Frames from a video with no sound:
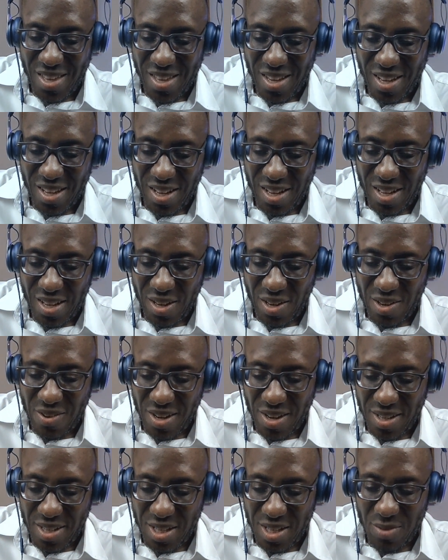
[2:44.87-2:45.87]

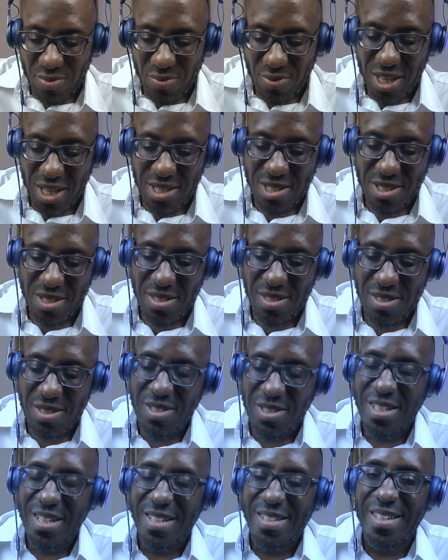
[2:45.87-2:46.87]
Chronic infections
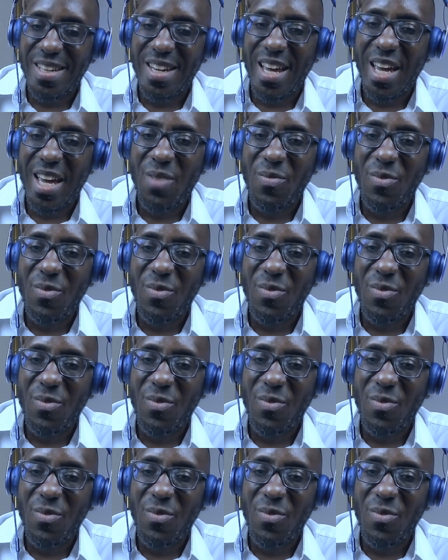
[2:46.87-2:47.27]
such as Lyme,